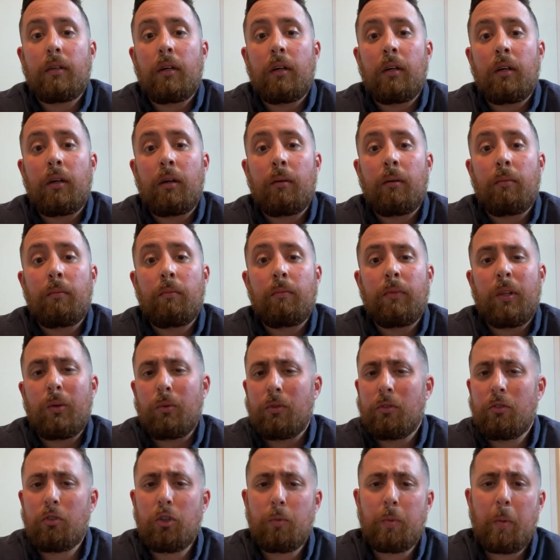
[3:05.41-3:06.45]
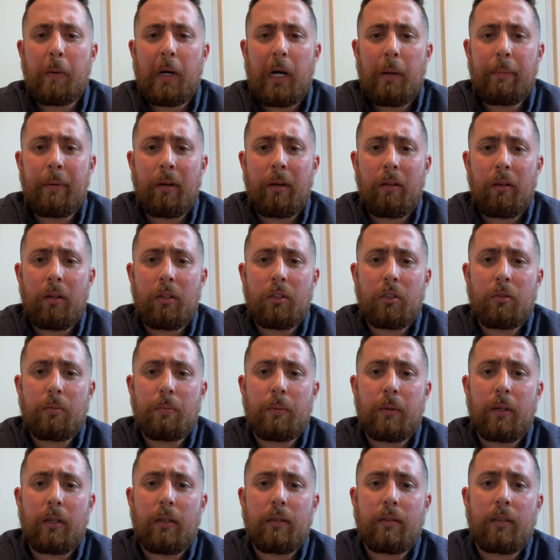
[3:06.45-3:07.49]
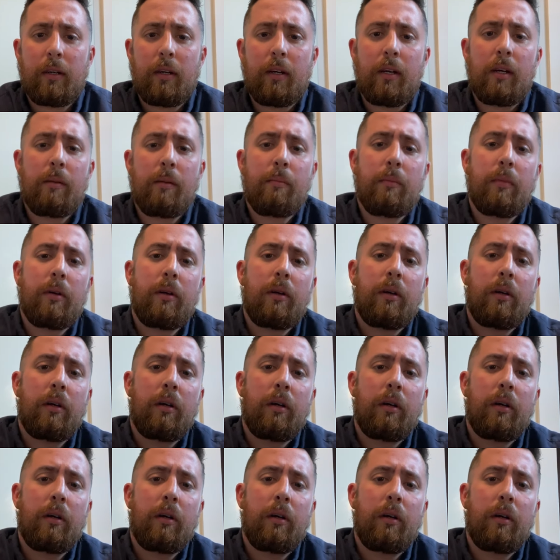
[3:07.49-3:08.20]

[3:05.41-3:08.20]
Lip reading: that was super popping at lunch time.